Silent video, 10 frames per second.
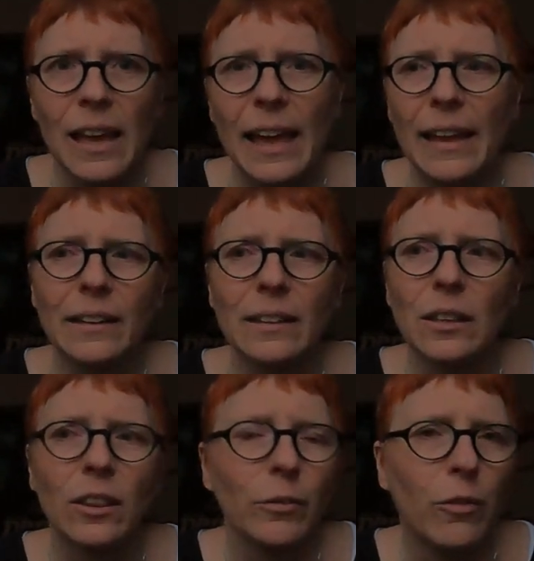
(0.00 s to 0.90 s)

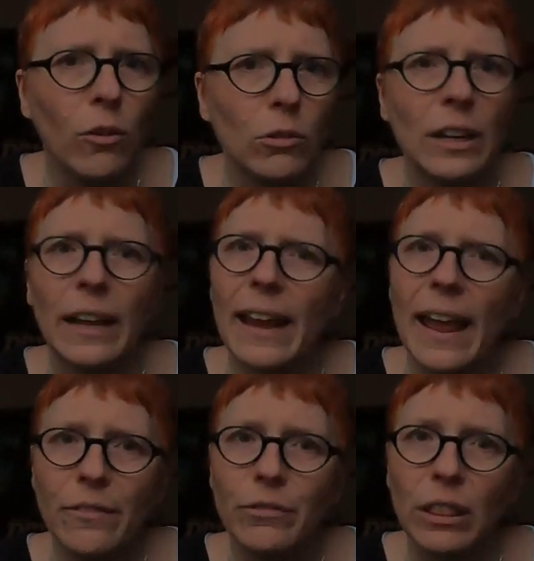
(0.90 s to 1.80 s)
and the font and
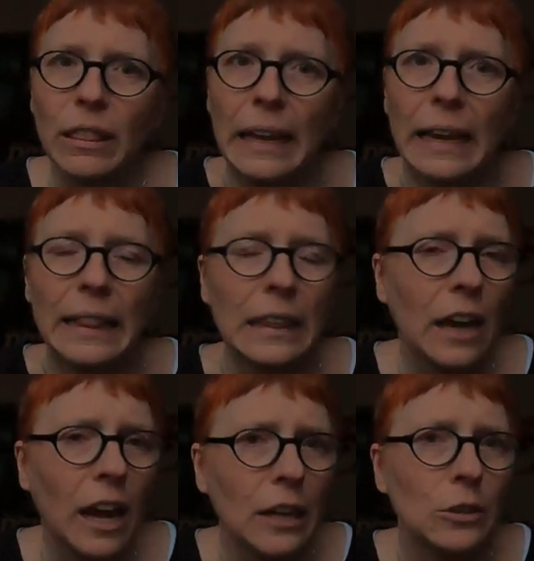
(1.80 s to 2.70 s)
everything and the
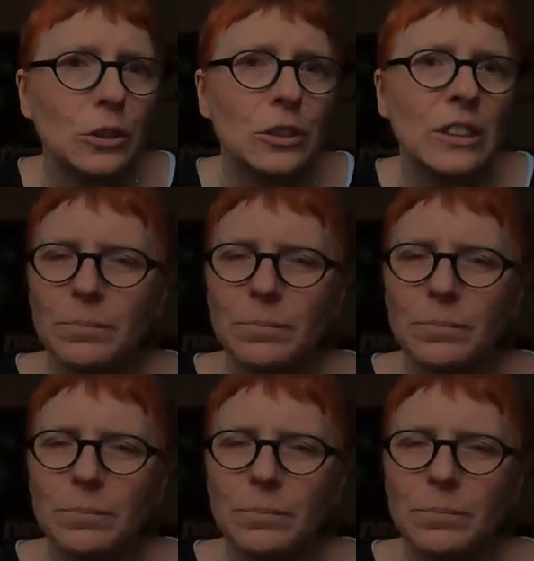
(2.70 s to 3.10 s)
colors.